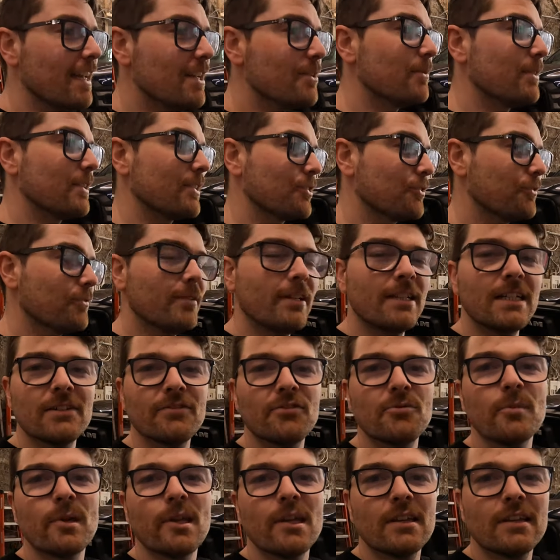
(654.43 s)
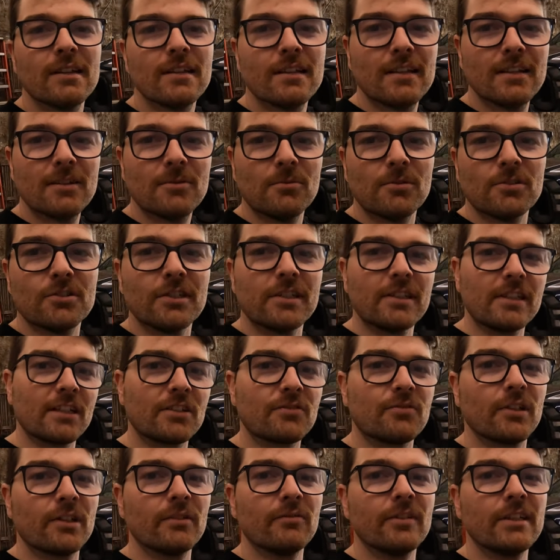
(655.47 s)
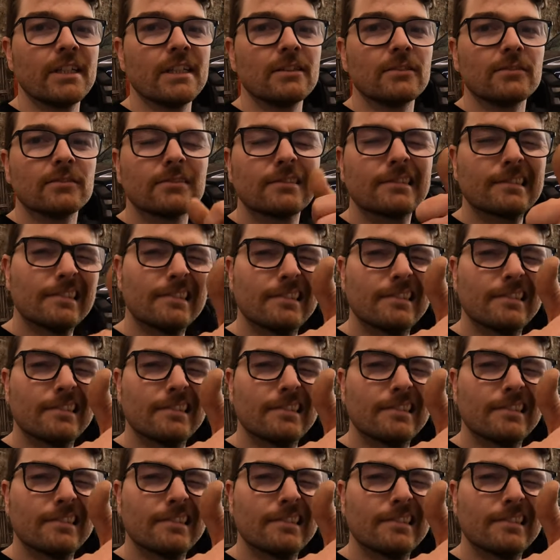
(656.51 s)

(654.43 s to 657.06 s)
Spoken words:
Anyways, enough of me. We'll see you in the next freaking video.